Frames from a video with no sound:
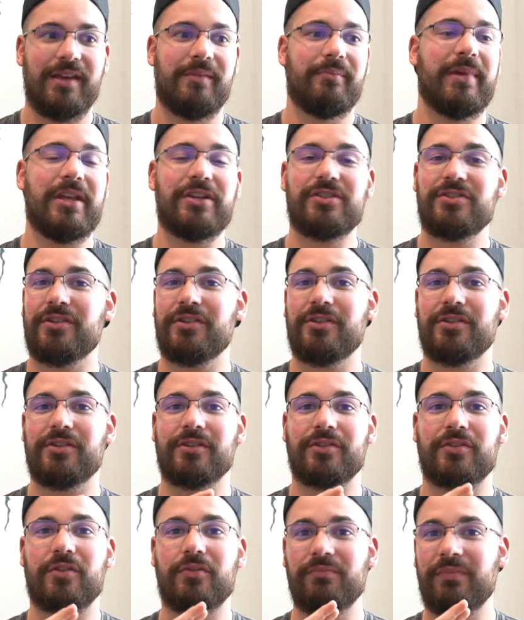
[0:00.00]
Make sure
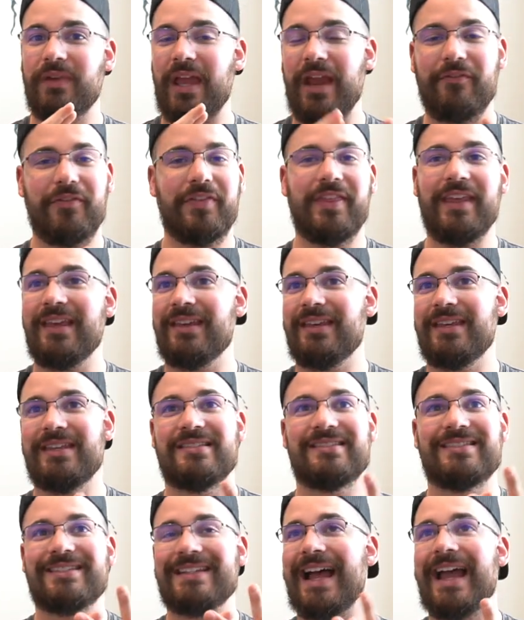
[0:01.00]
your everything
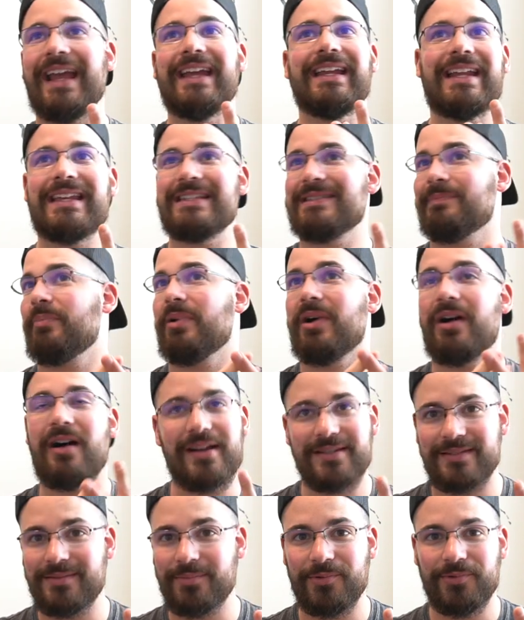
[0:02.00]
is tight as
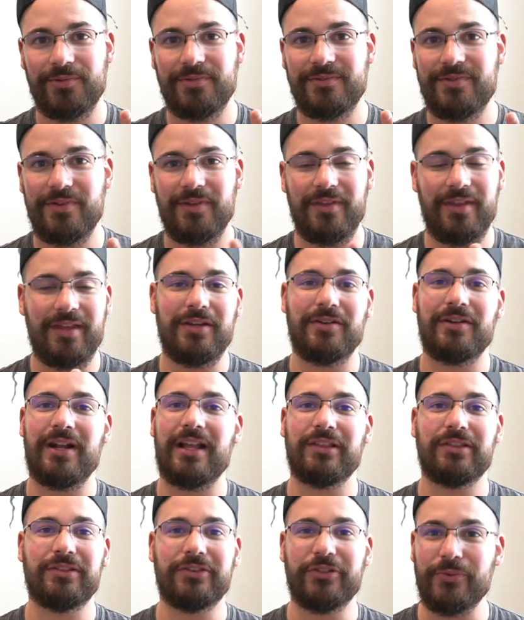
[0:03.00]
possible so that you're
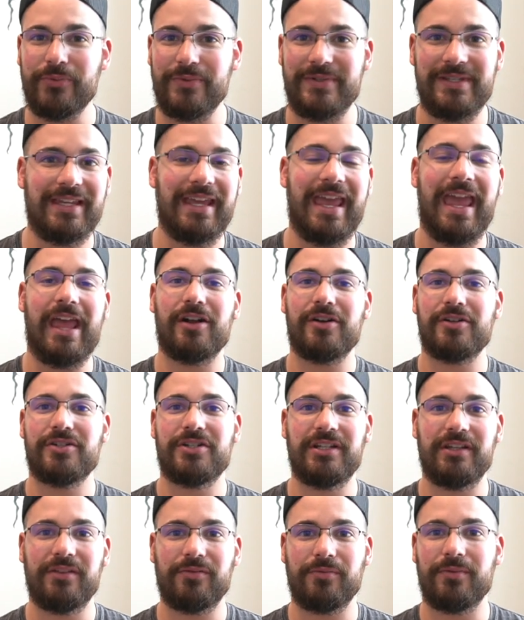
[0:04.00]
not losing
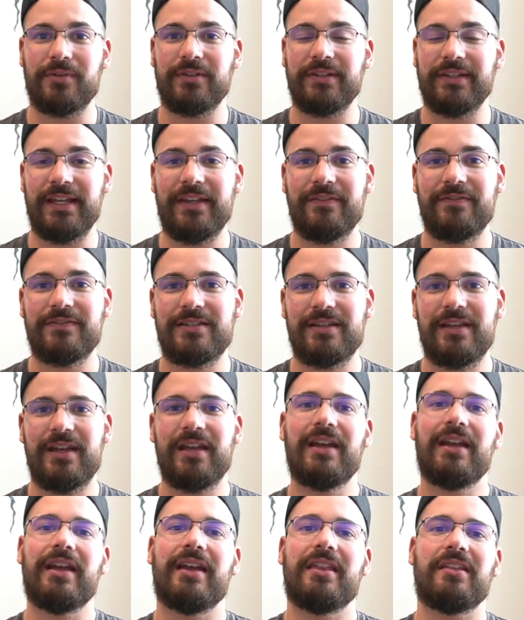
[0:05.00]
energy through the lift.
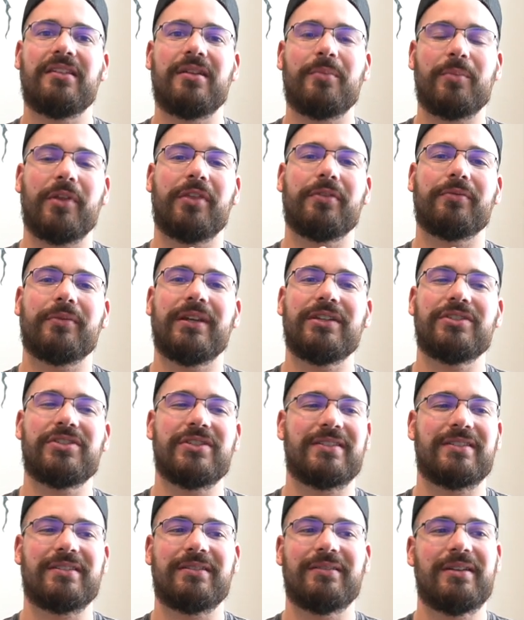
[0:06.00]
And then number three,
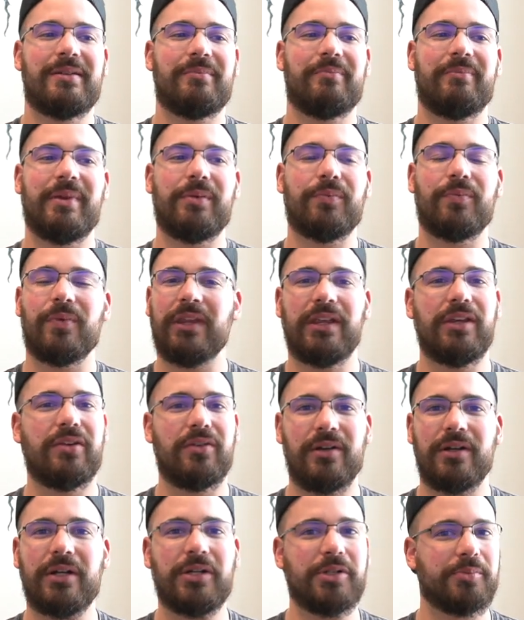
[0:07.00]
just be really
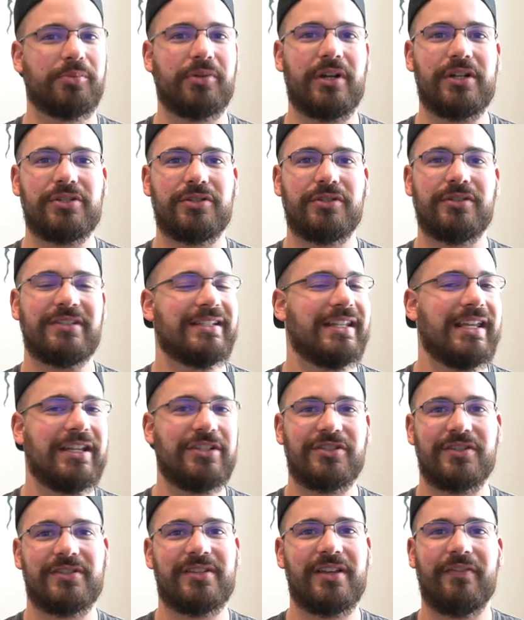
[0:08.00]
good under pressure,
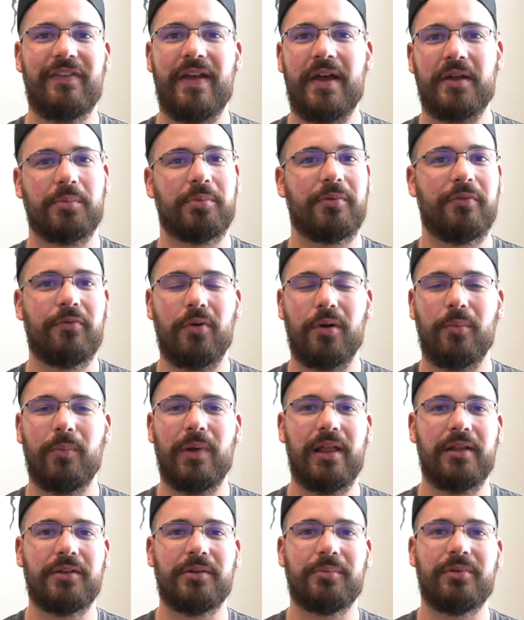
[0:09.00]
teach yourself how to perform
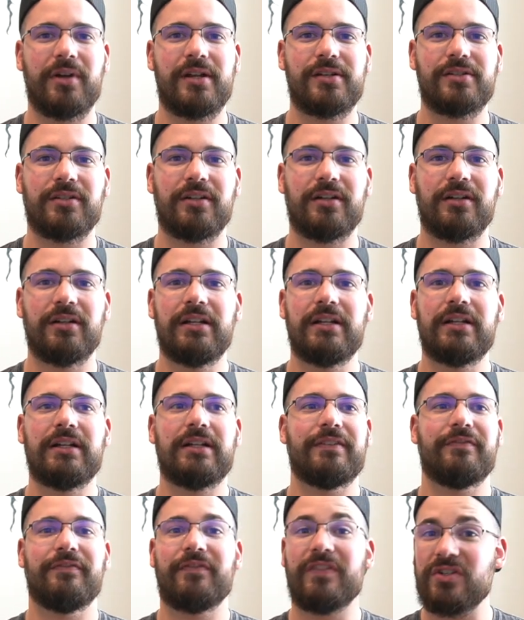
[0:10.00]
well under pressure,
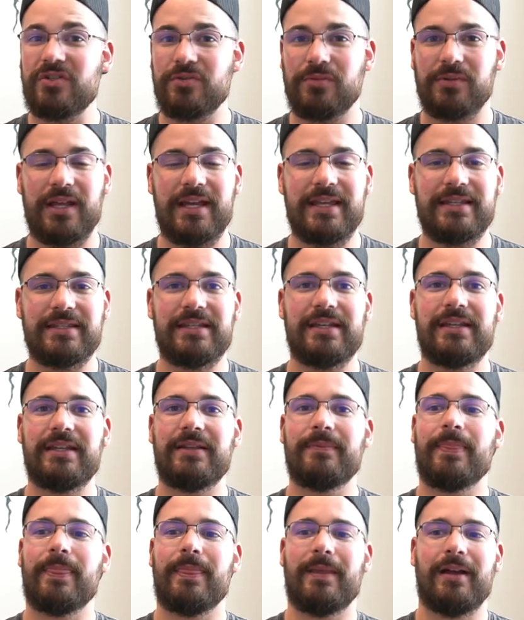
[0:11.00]
visualize
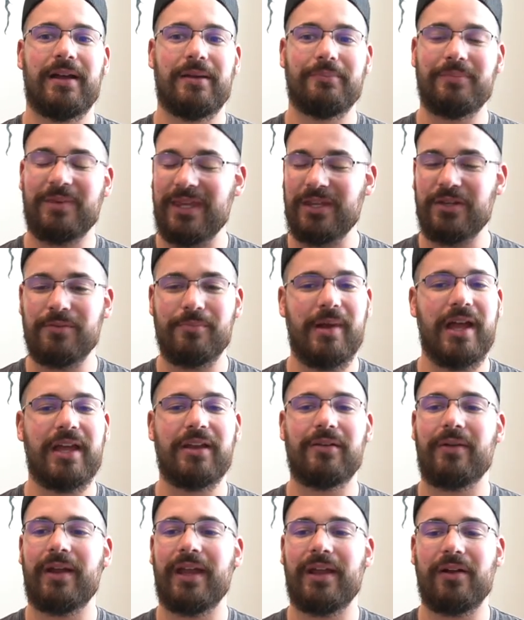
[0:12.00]
it, get your
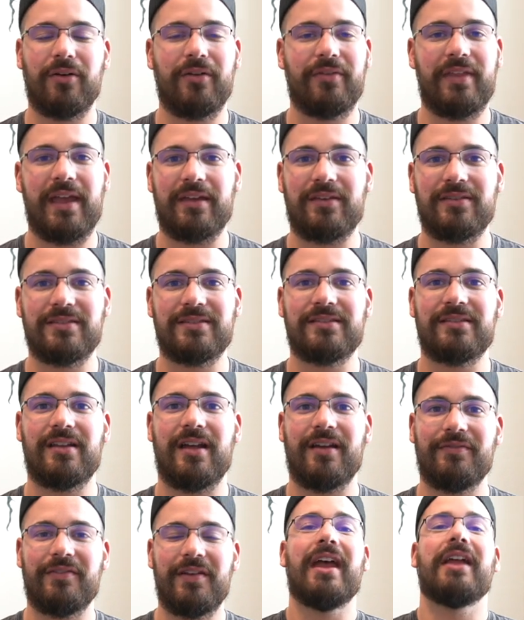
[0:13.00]
mind right, all that good
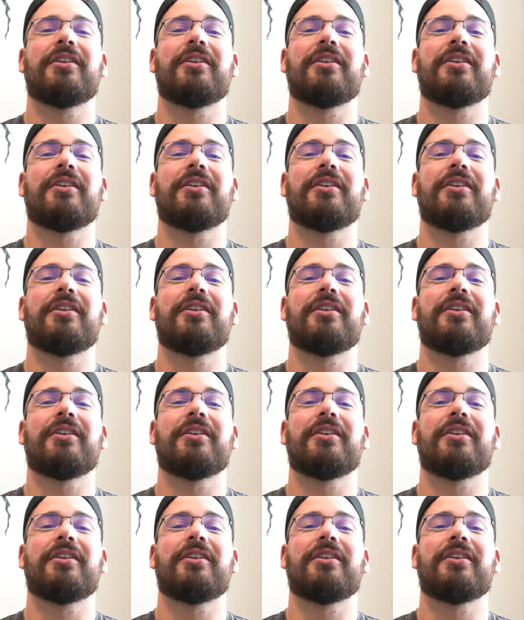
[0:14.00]
stuff.